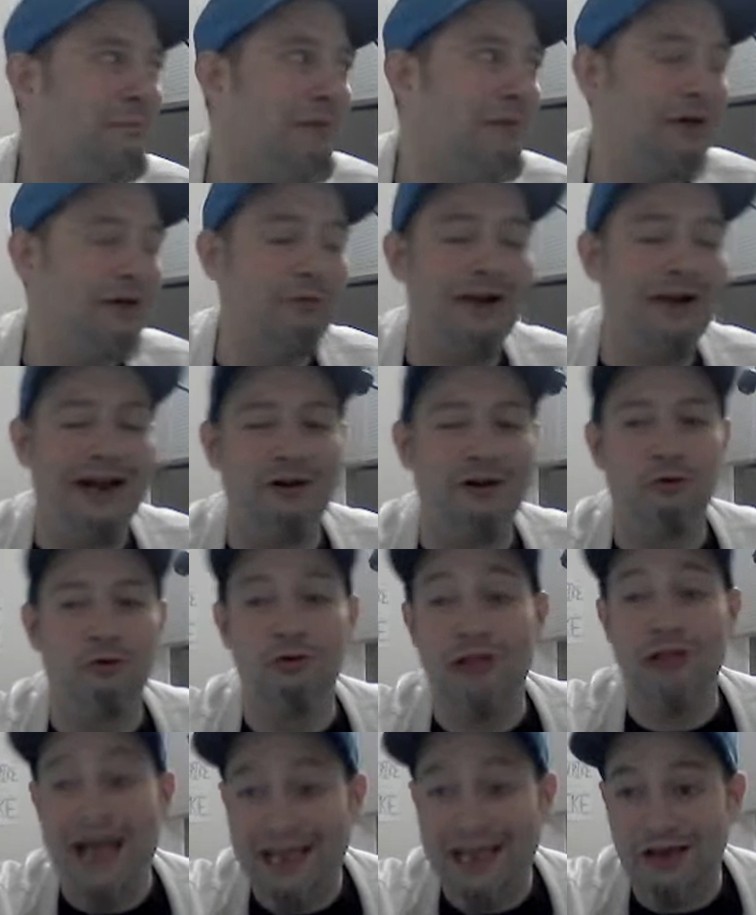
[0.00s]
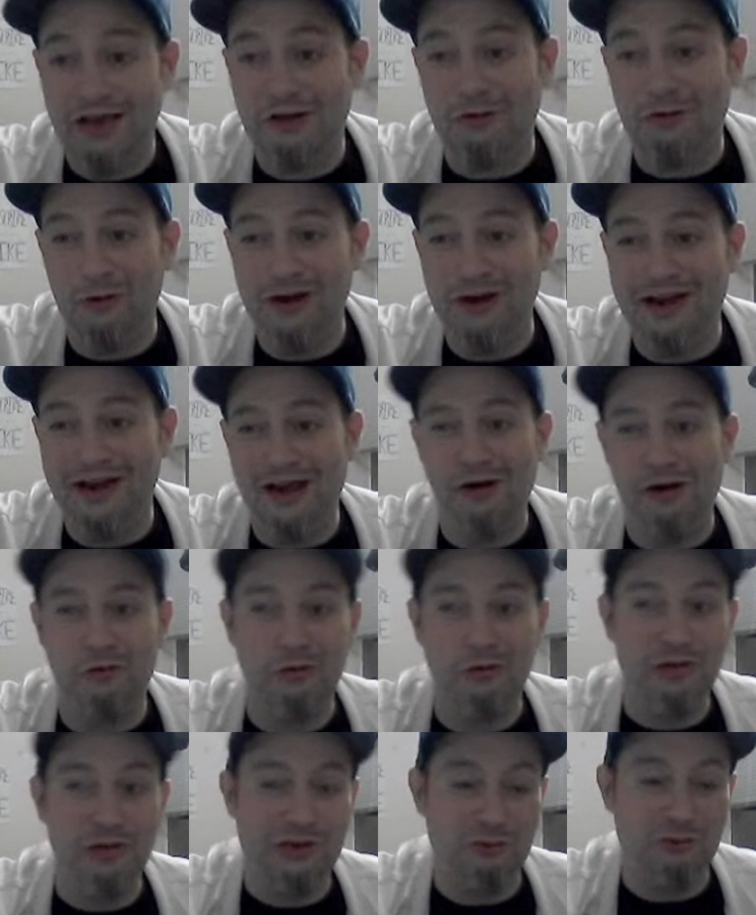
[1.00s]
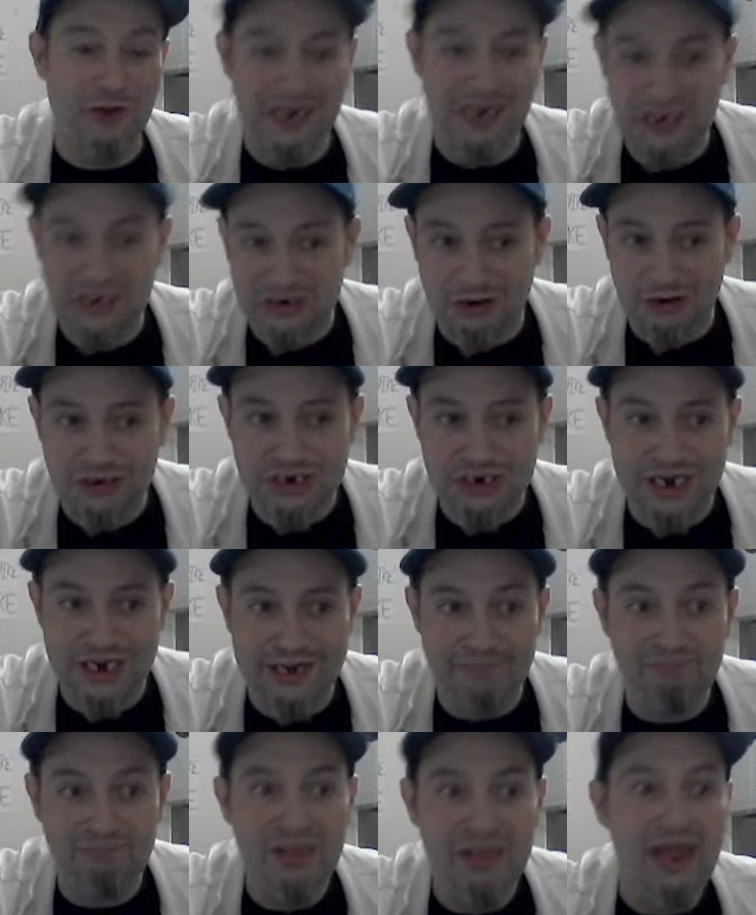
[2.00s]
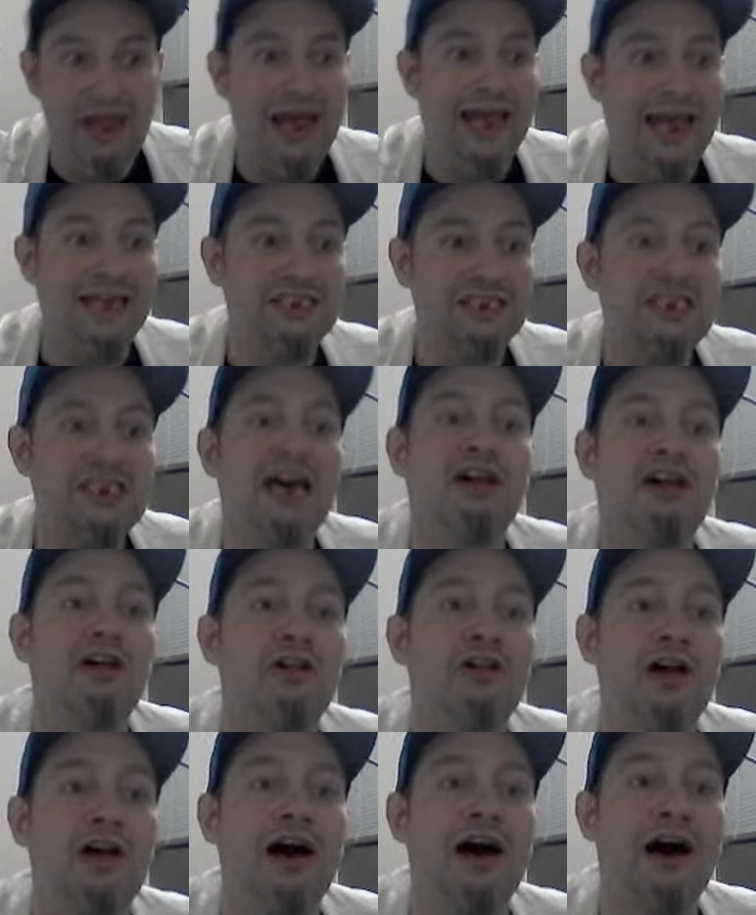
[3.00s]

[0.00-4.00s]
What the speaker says: when I don't like a coin, I don't really research it until,